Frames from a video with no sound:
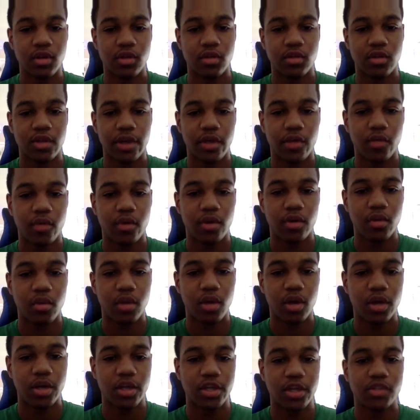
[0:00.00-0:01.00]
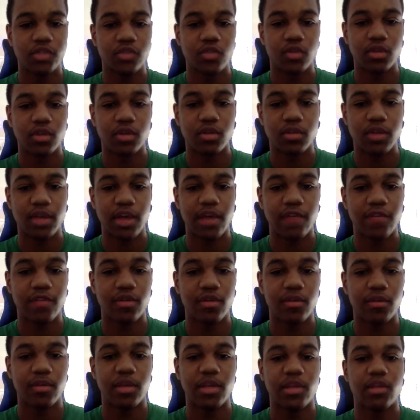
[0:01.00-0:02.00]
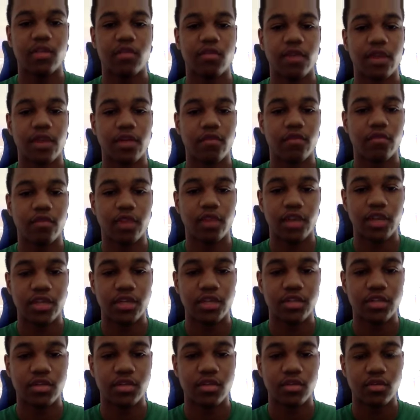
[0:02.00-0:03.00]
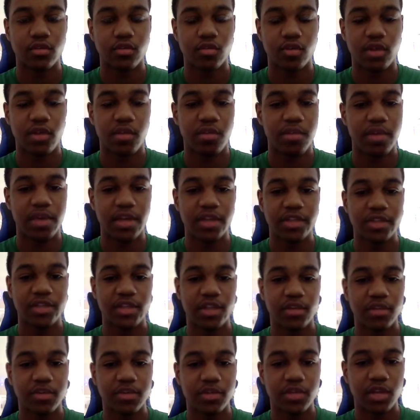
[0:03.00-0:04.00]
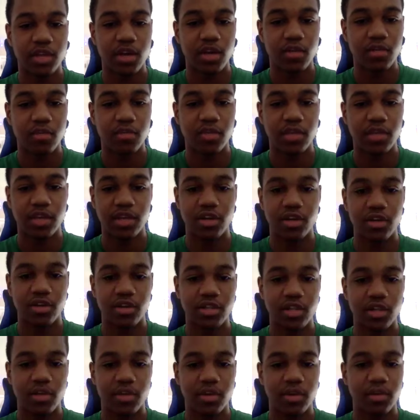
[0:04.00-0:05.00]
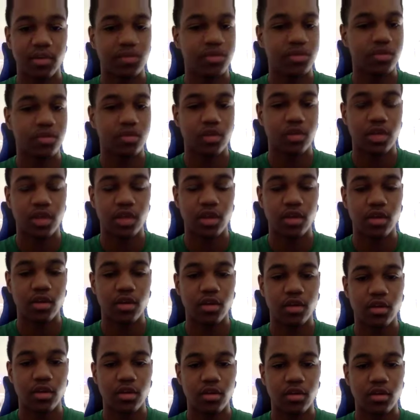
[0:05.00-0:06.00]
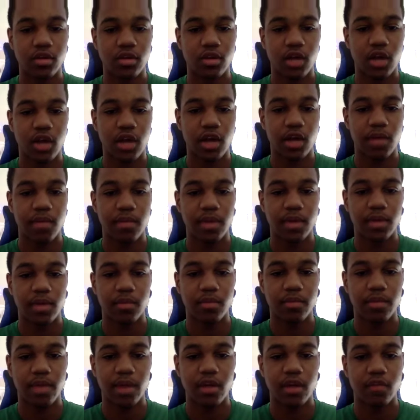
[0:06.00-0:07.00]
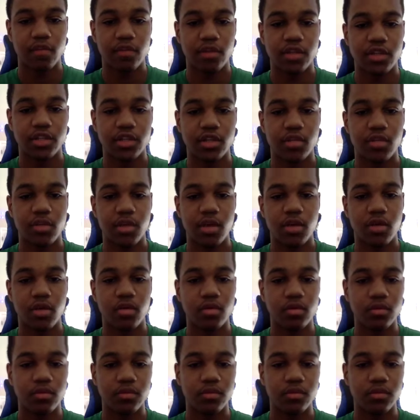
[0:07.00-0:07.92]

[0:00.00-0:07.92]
Like when a ball gets swung at me, I have to make the right reads. When a big steps up, he don't step up, shoot it. I gotta make better reads in the middle.